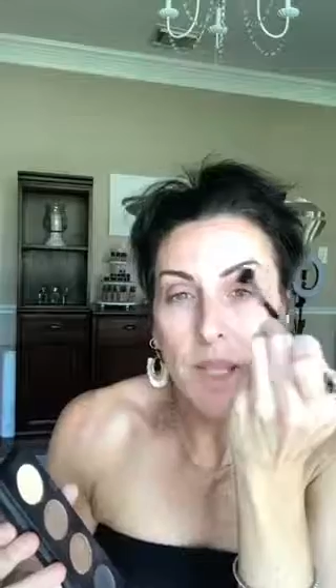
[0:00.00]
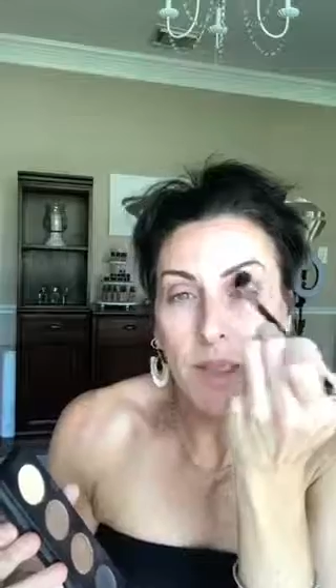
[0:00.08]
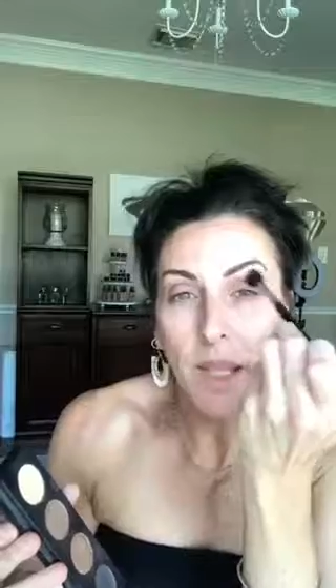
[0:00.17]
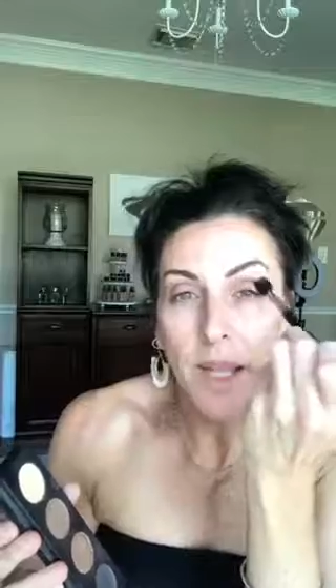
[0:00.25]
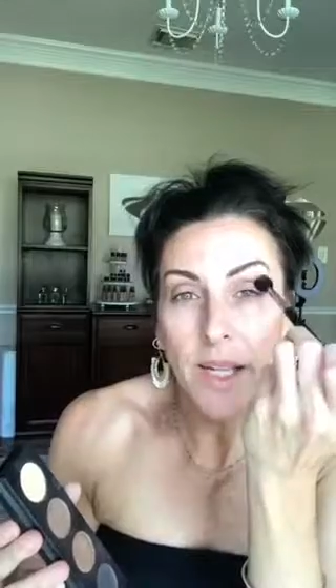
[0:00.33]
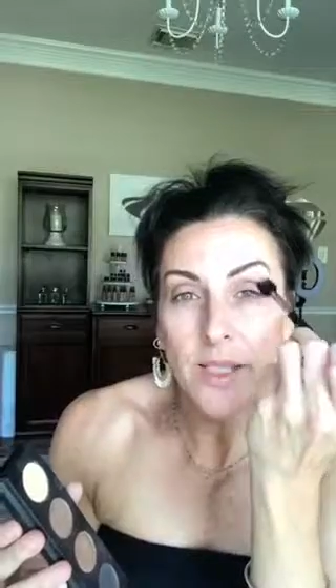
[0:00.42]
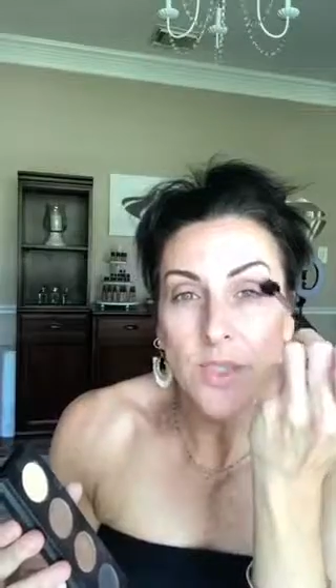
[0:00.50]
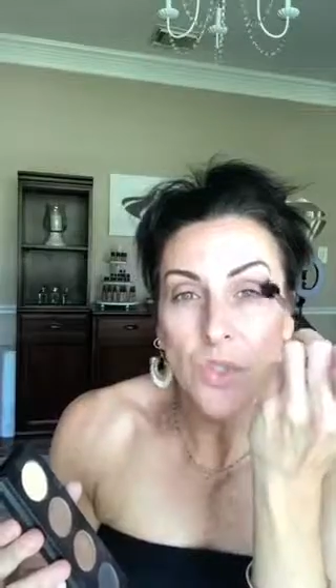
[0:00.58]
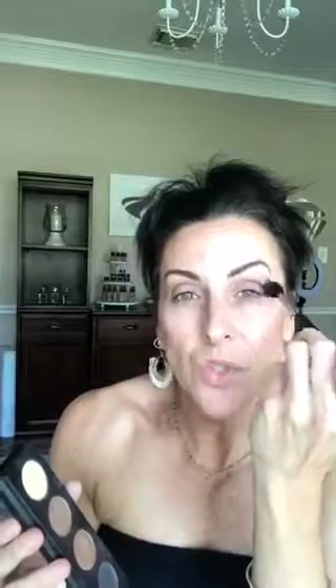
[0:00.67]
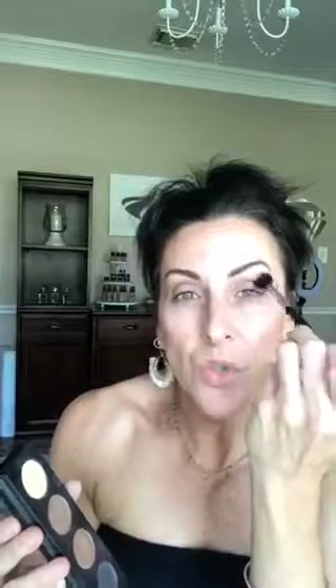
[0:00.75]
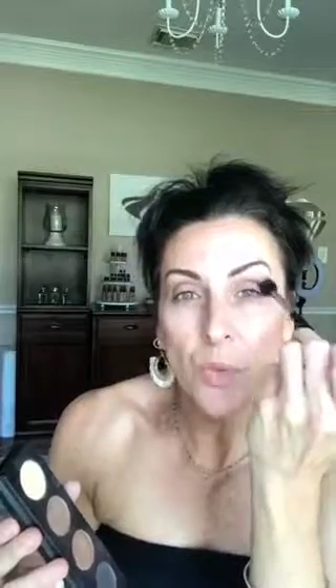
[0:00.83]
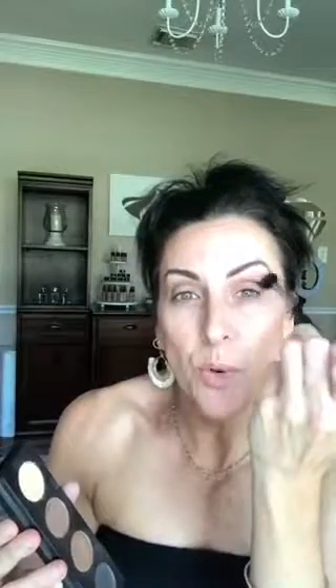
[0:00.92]
being like
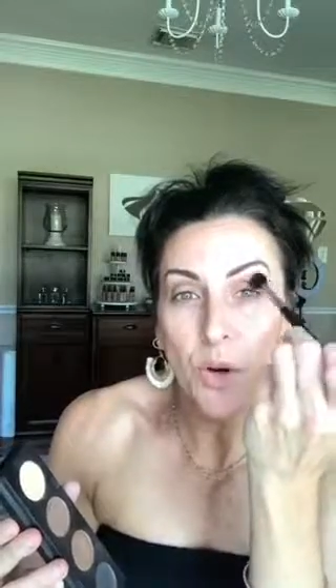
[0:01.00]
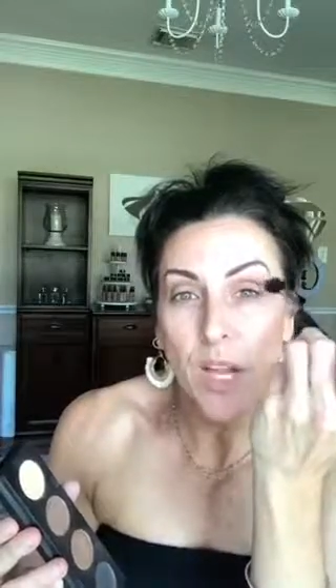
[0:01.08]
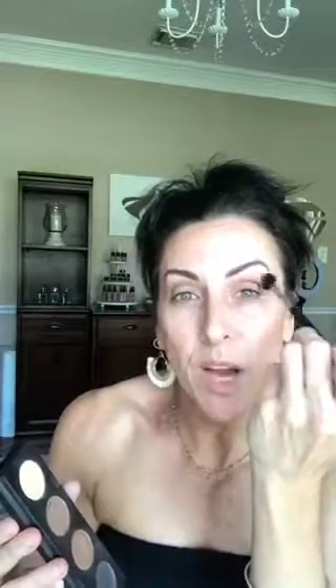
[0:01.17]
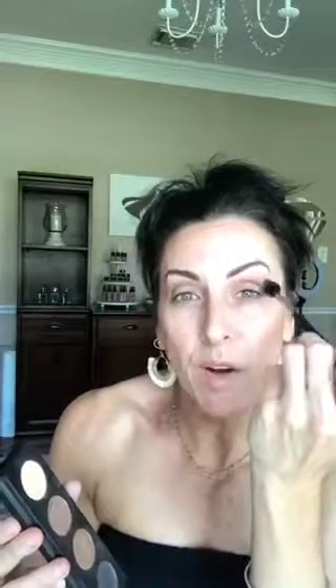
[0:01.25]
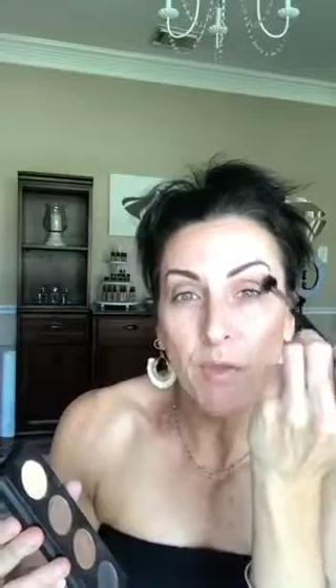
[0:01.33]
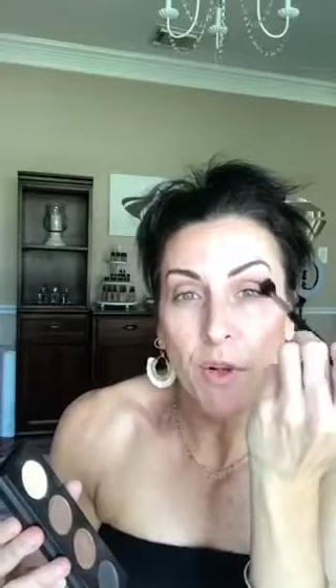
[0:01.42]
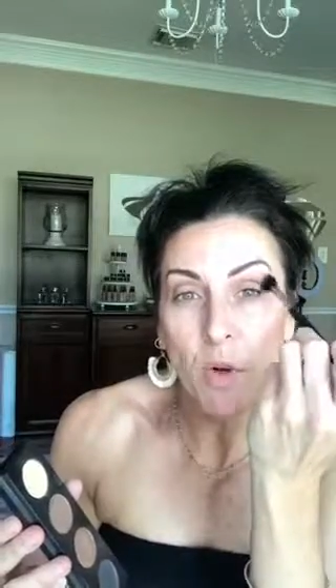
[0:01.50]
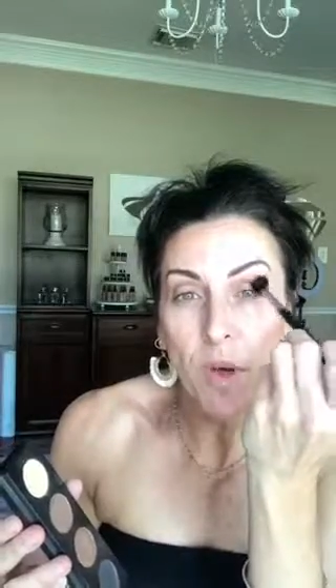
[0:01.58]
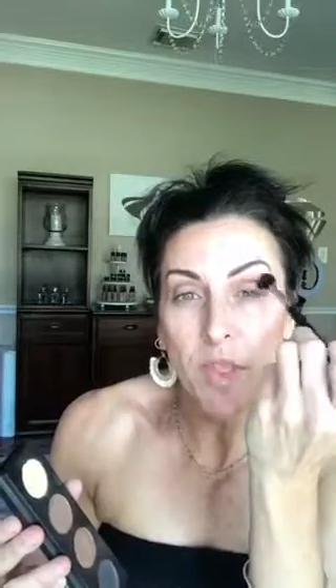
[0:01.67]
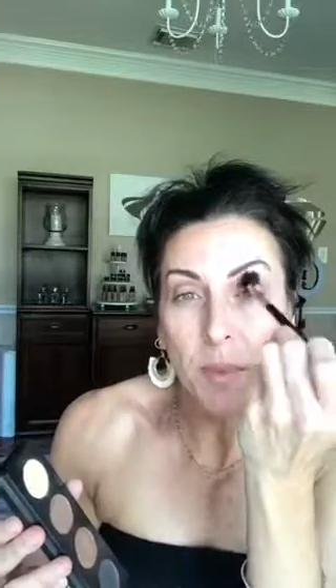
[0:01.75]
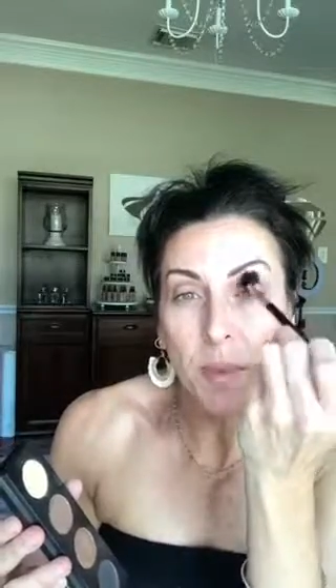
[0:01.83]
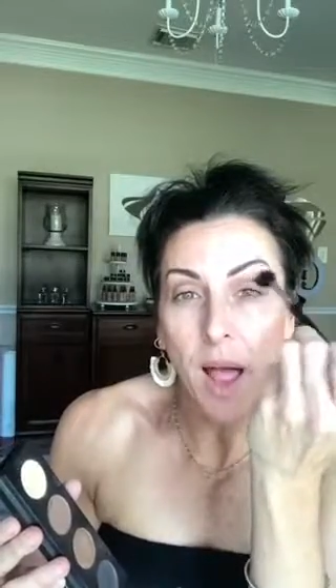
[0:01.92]
super careful
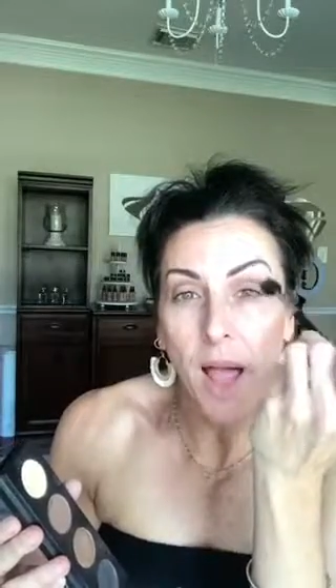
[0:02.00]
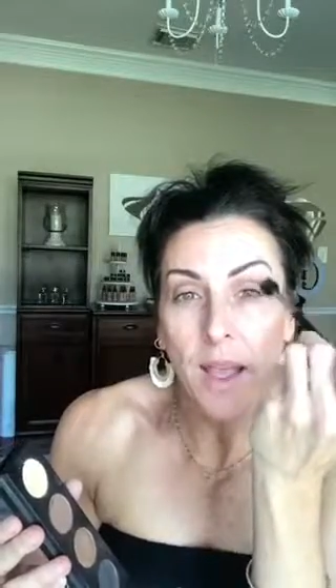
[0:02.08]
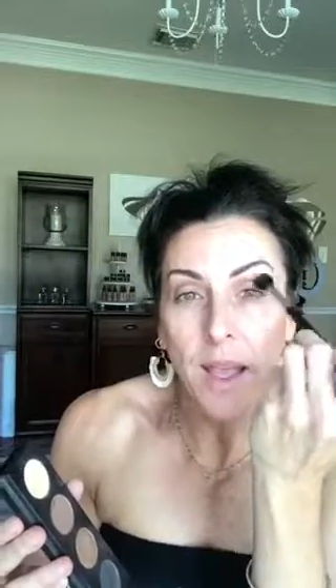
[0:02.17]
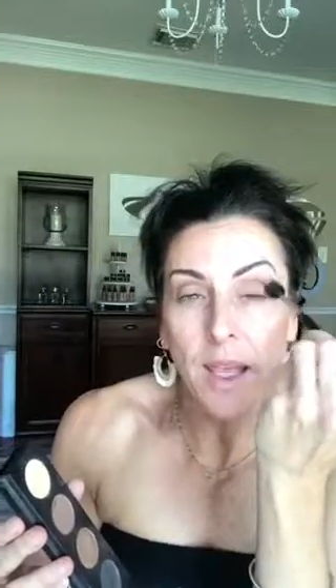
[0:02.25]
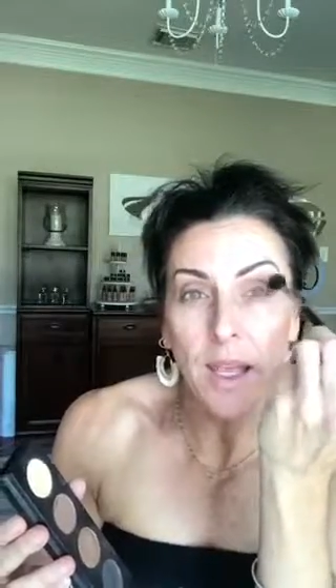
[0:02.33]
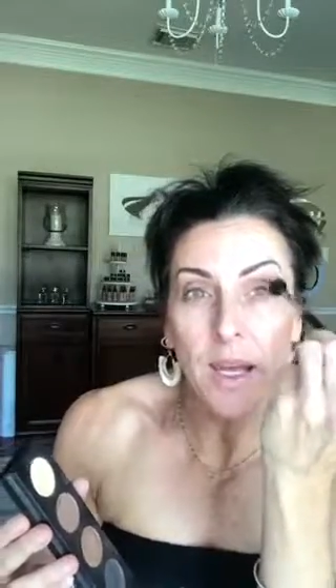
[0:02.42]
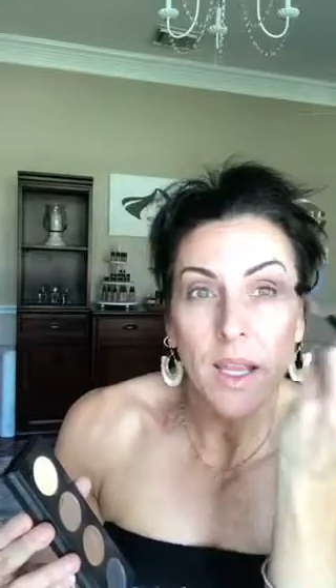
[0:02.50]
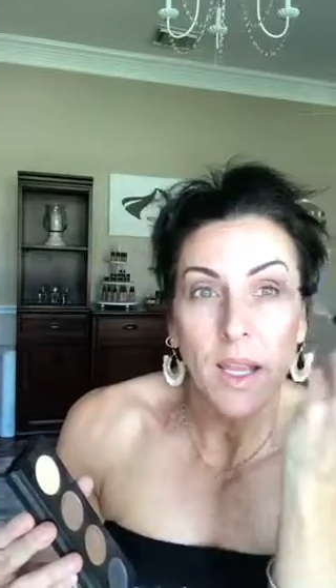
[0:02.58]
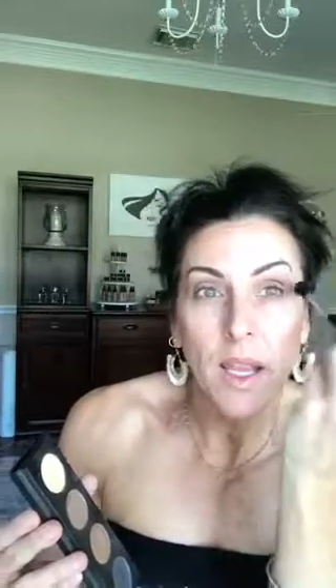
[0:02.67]
with applying it.